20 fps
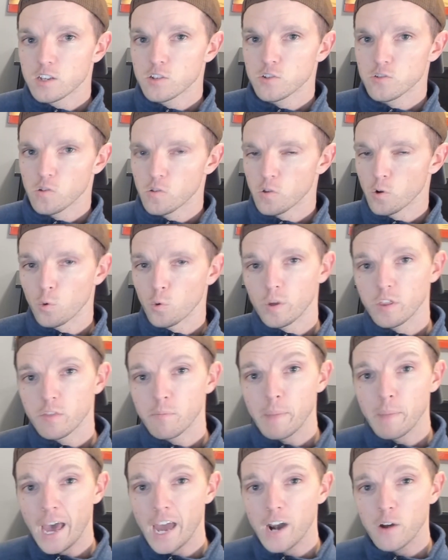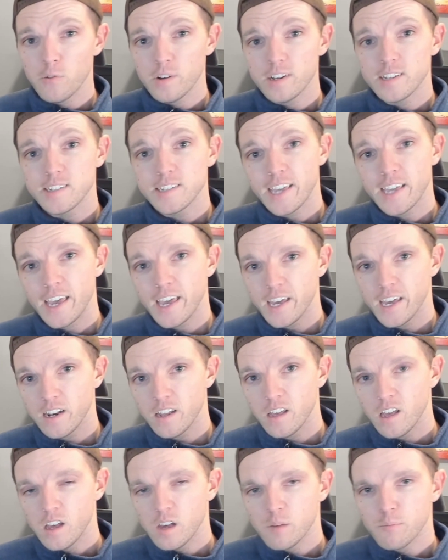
Solar with batteries can't